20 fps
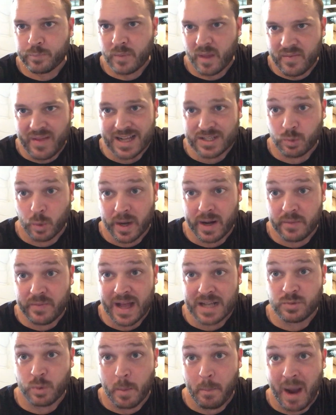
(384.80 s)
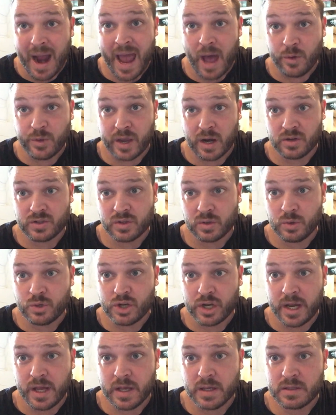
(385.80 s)
That's what my healthcare
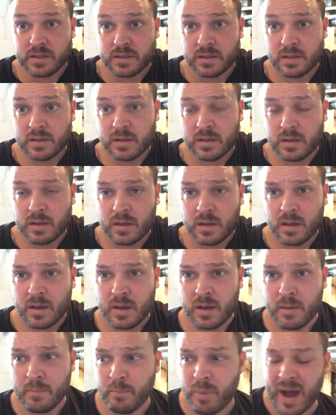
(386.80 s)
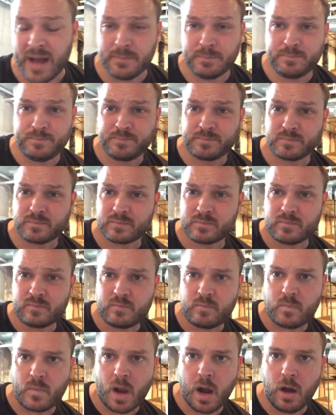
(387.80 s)
solution is. But
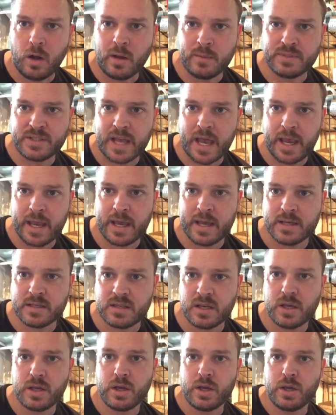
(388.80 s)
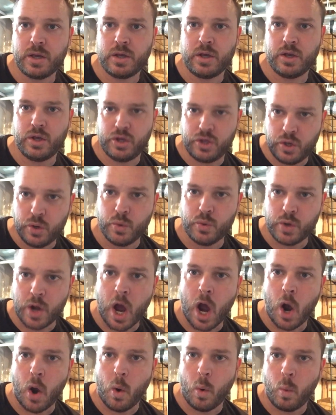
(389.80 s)
all I'm saying is, you
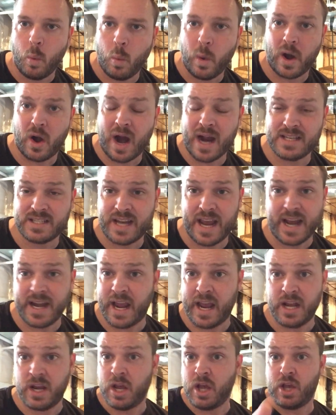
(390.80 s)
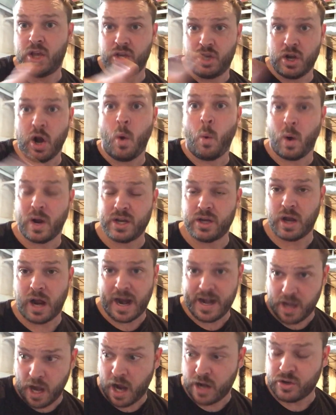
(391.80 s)
know where I stand. And you know what
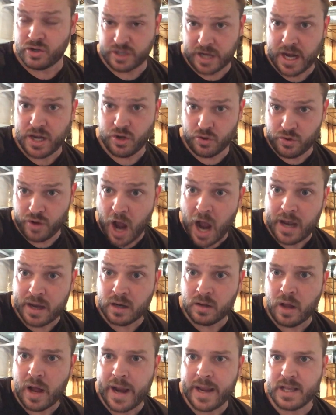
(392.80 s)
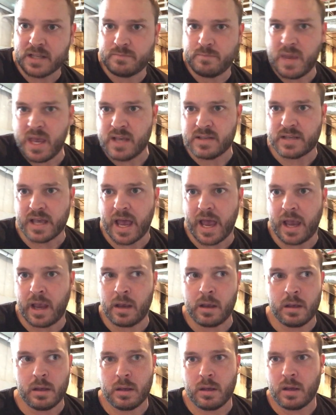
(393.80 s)
I understand you're not going to like is me
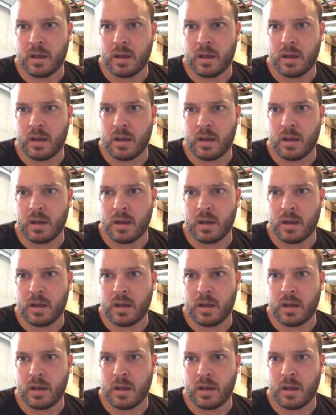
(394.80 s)
saying,